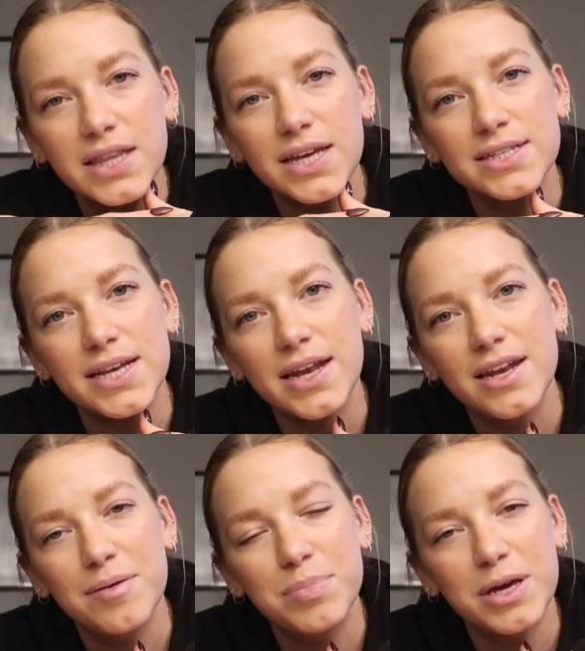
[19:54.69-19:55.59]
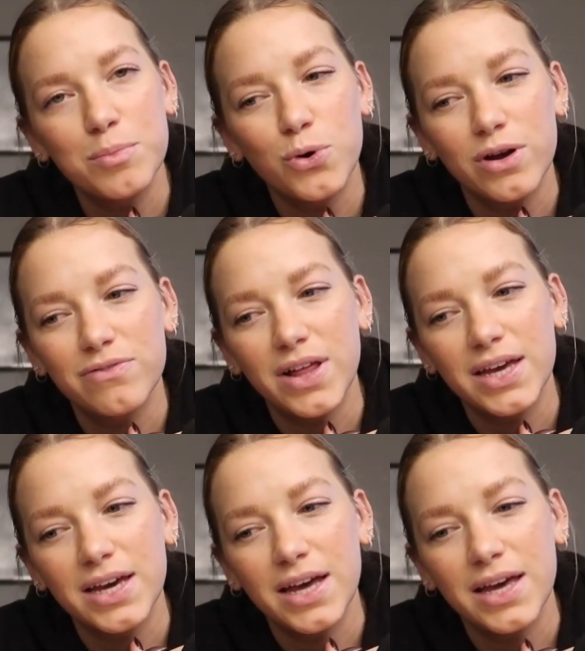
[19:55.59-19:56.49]
this ended up being more of
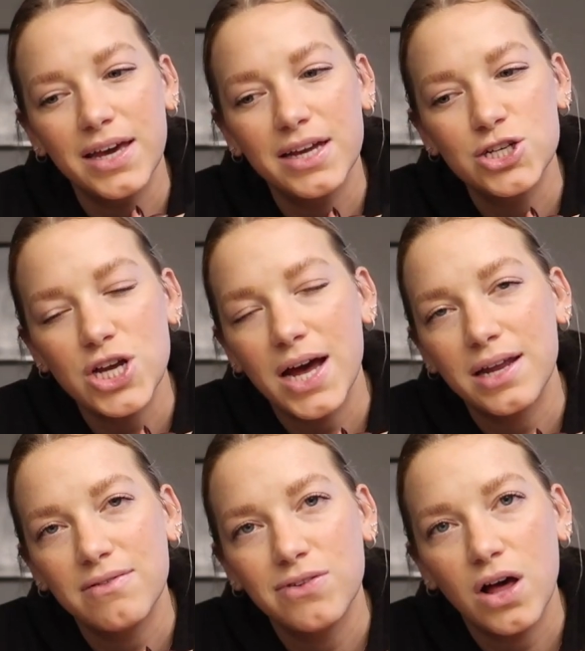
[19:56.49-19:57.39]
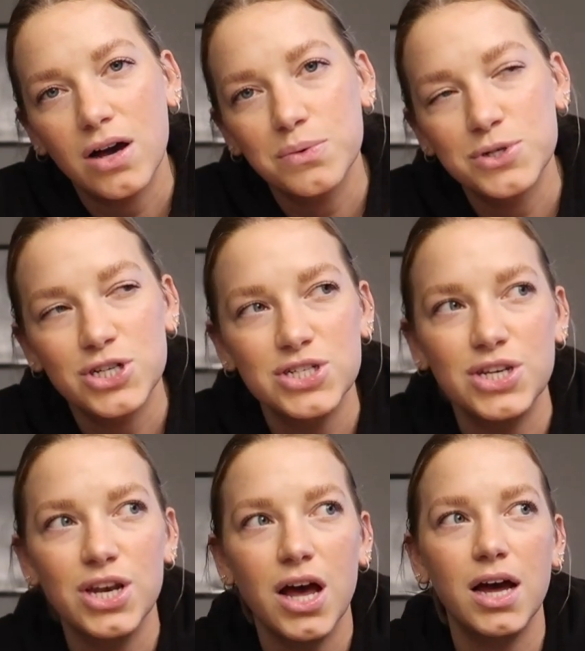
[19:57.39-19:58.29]
like a chatty vlog, which is
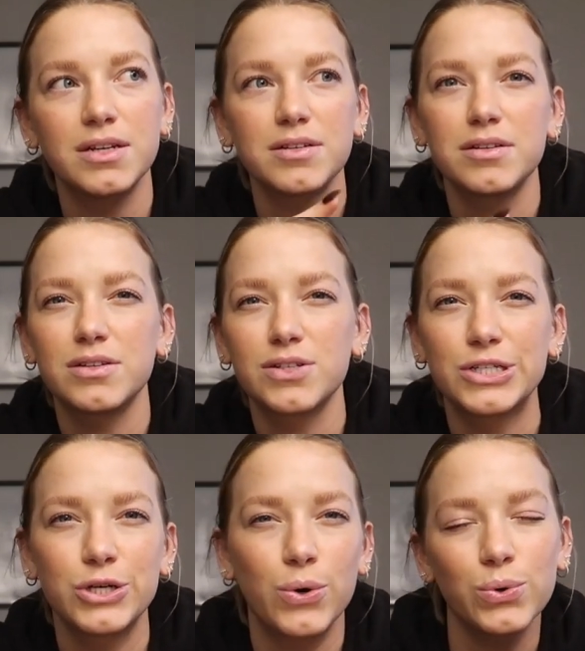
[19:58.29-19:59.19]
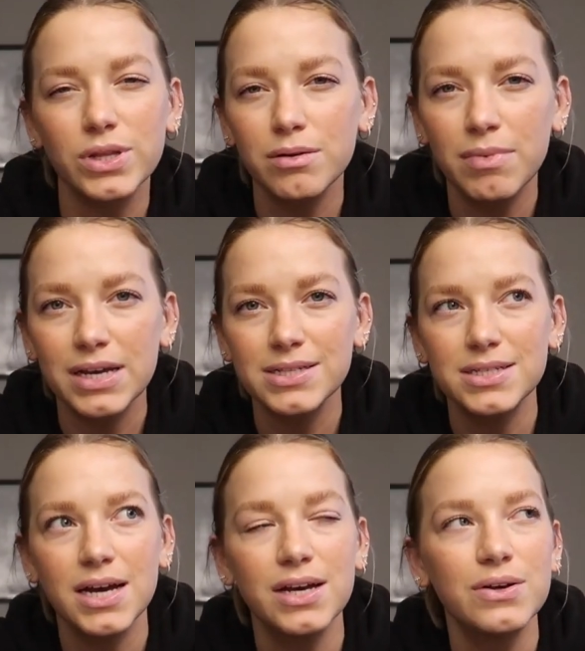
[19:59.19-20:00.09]
not totally my
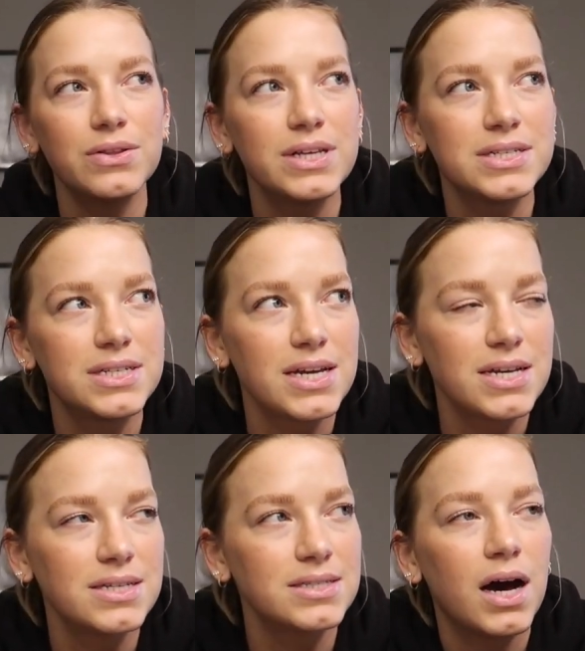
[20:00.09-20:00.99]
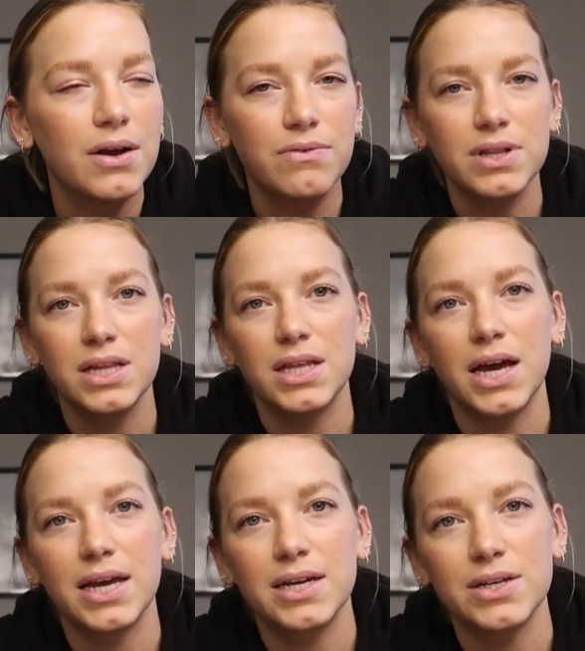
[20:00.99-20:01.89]
style these days. I really
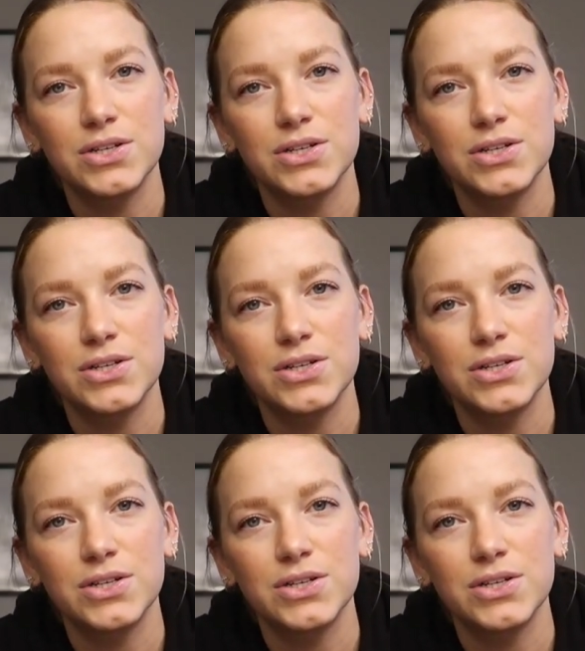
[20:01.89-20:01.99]
like